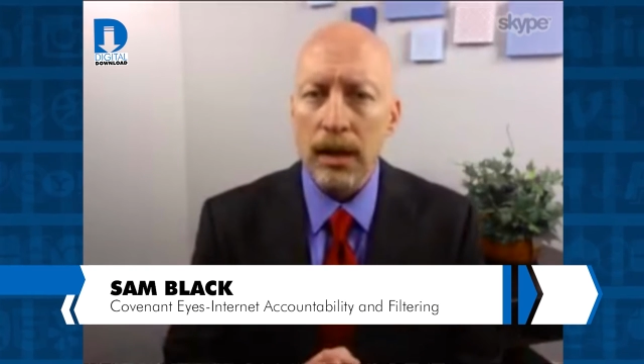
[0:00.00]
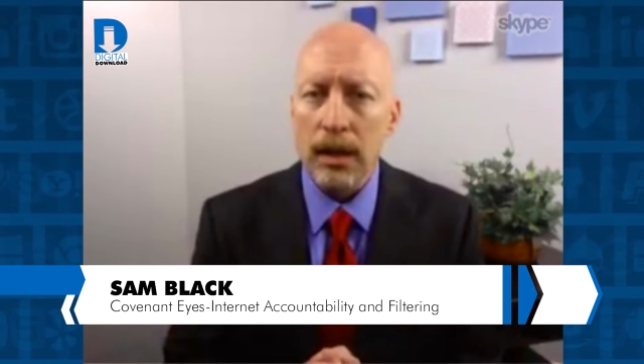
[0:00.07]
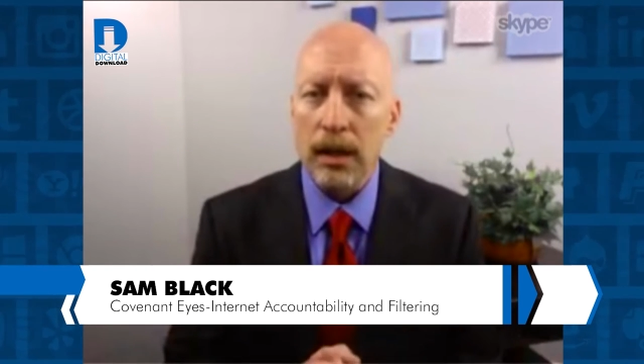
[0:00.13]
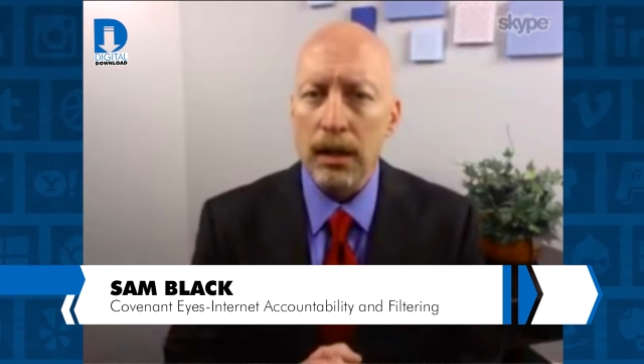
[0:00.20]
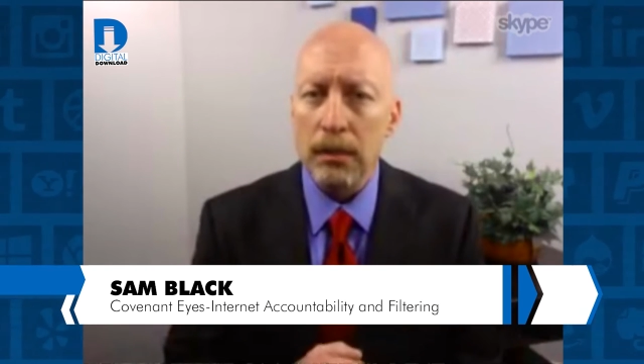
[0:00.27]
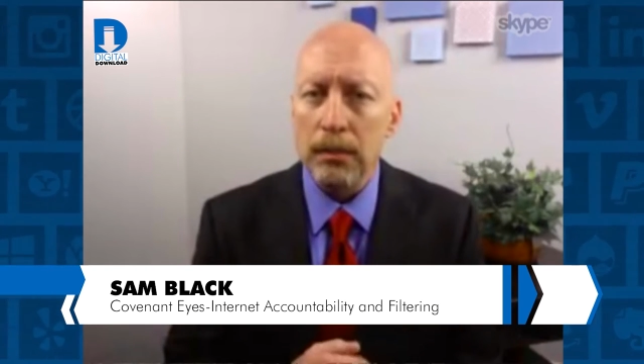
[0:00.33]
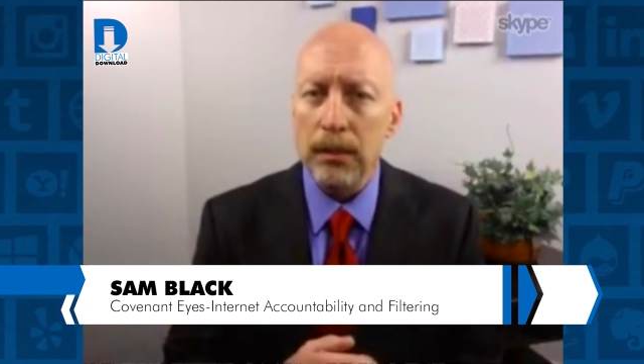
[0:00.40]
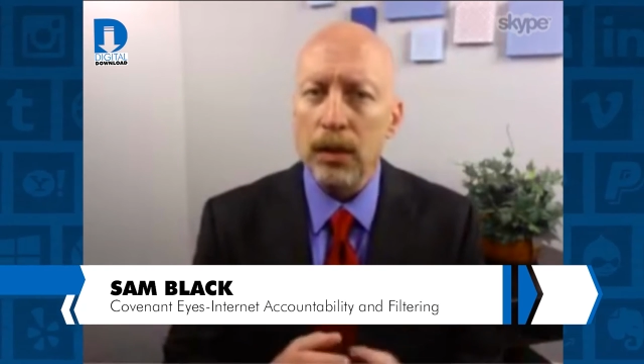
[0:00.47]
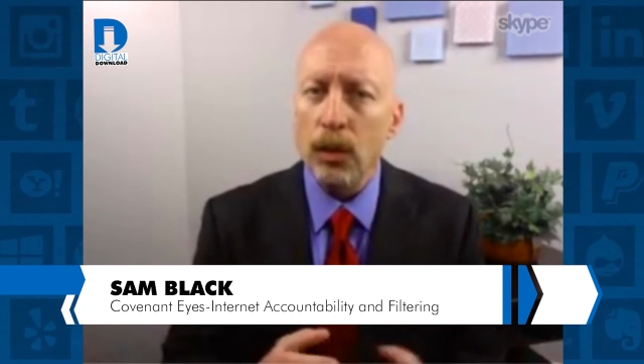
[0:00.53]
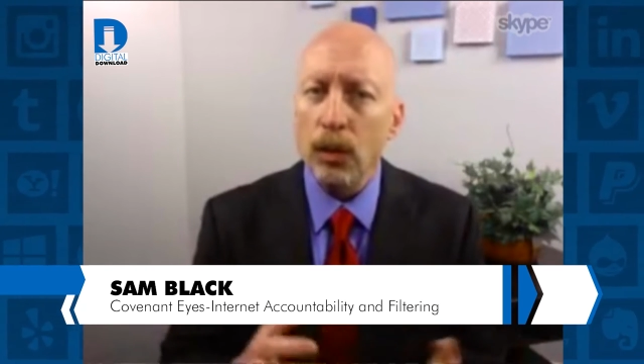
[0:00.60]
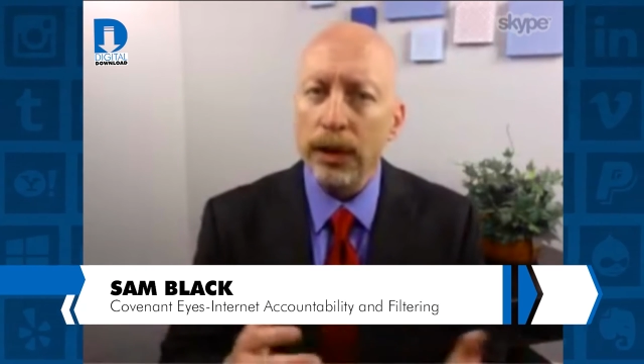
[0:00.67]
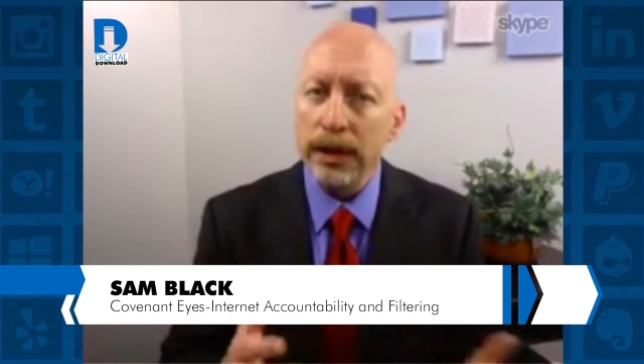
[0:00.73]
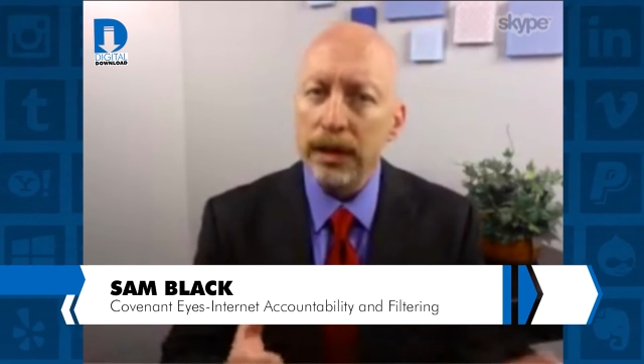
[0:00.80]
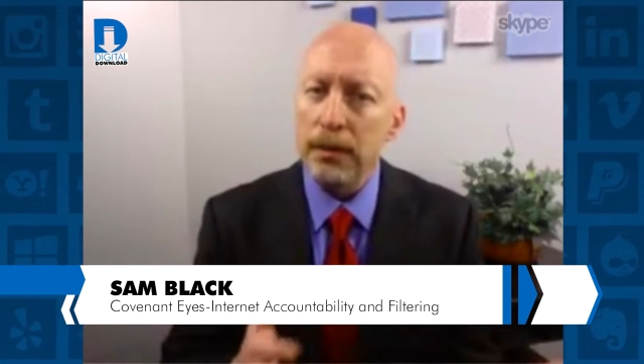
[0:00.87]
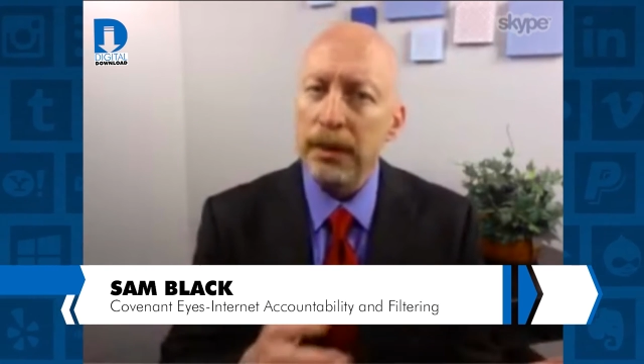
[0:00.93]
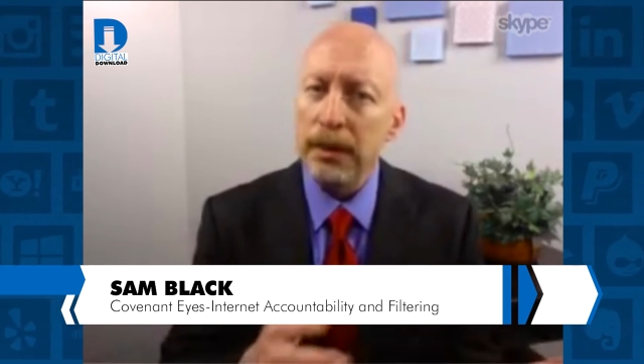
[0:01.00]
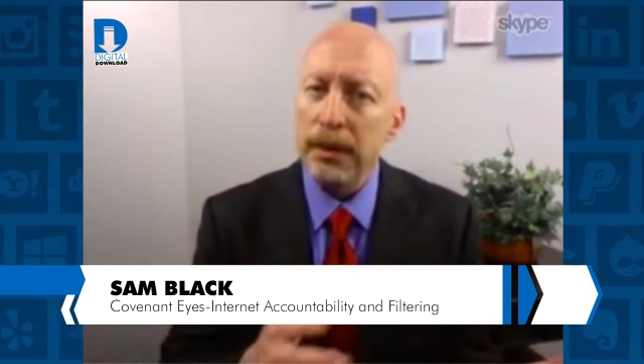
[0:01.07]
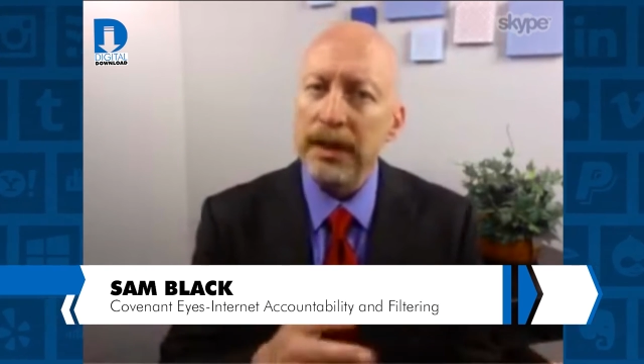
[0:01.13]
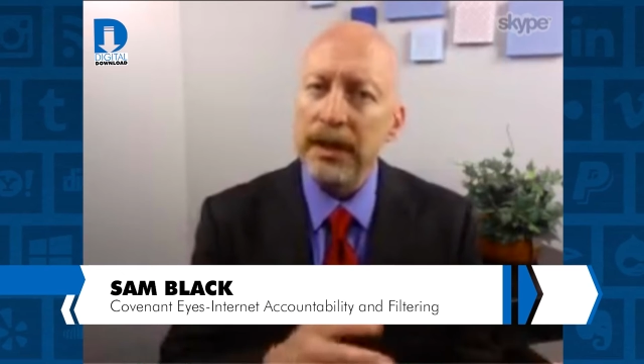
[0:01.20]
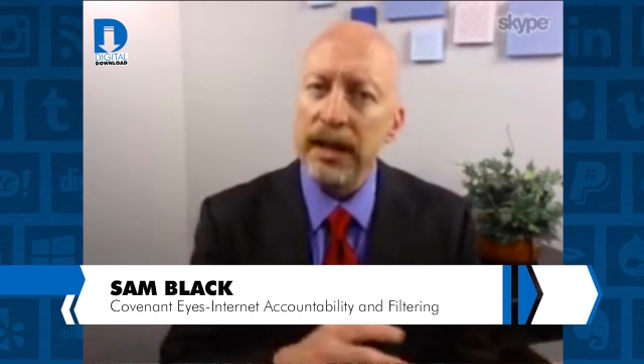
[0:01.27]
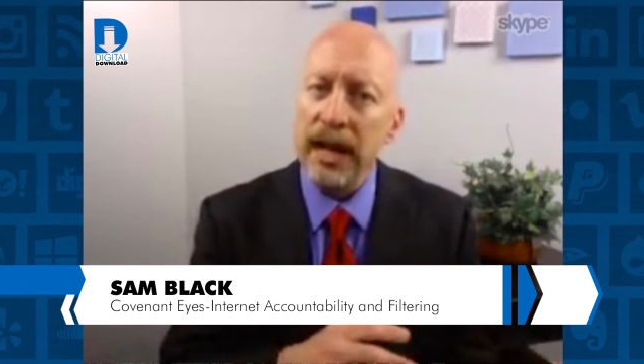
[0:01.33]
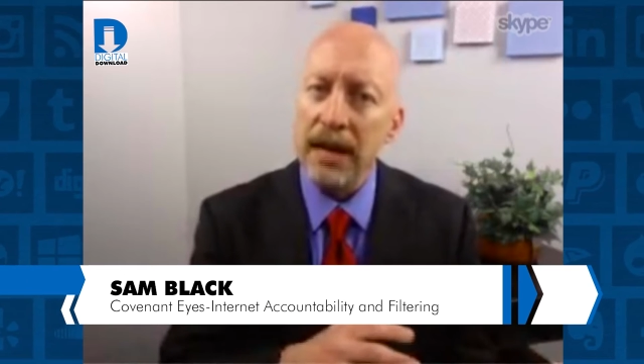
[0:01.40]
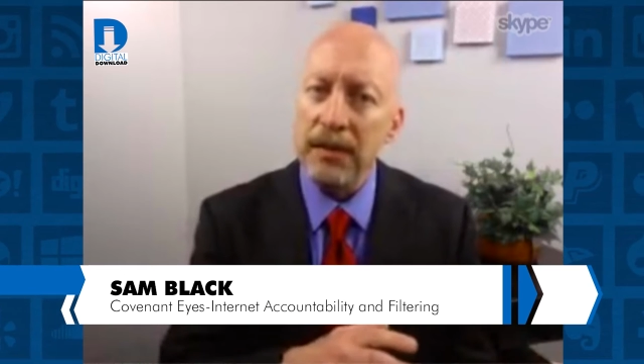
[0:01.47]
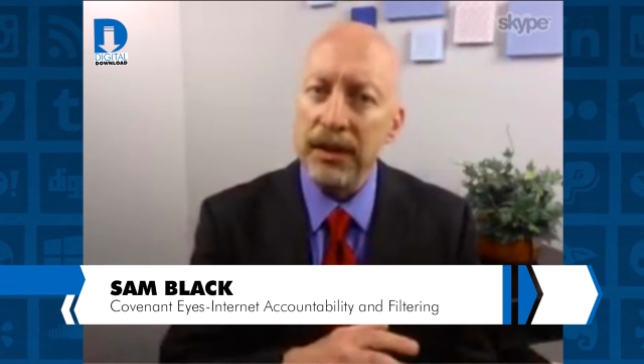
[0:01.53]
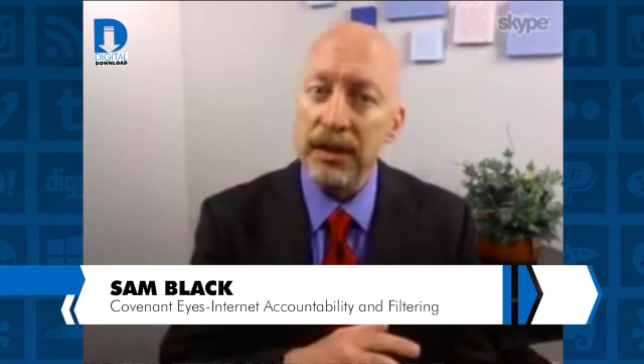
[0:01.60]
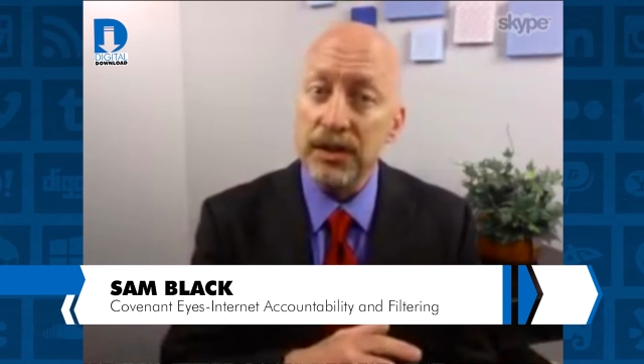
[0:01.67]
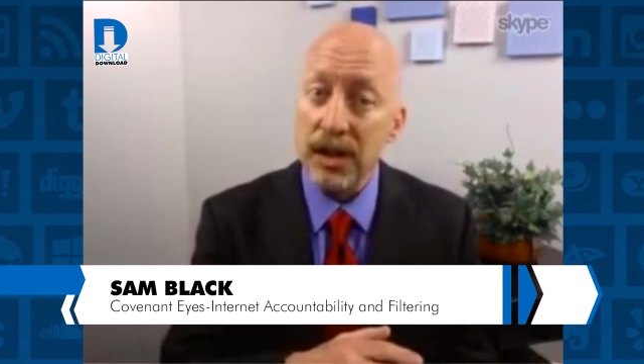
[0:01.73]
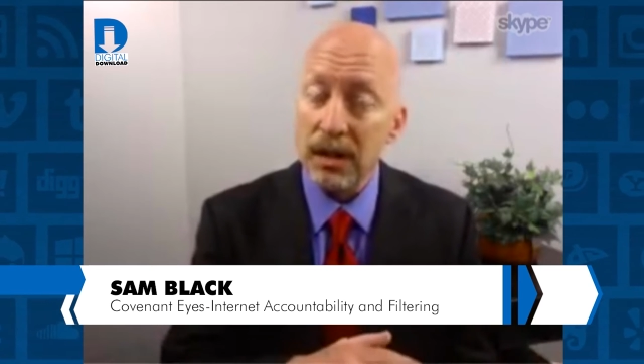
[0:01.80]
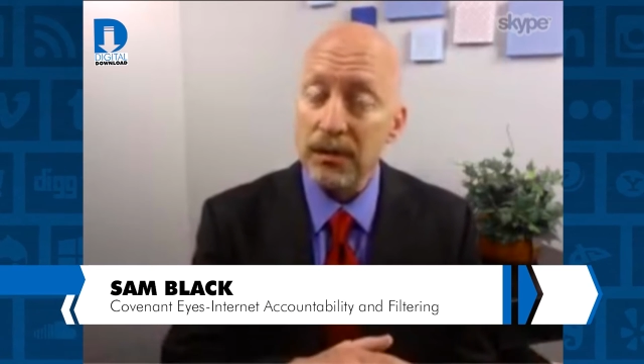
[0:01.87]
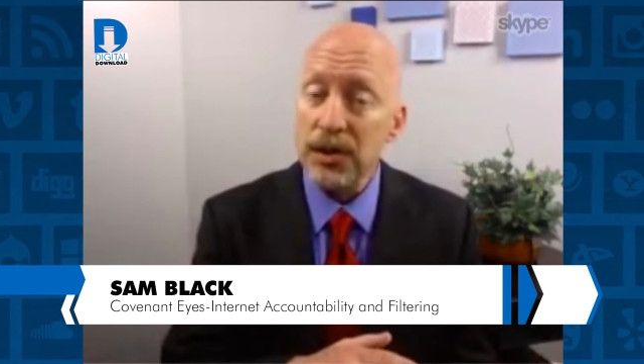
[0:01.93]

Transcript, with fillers: Um, we need to begin having these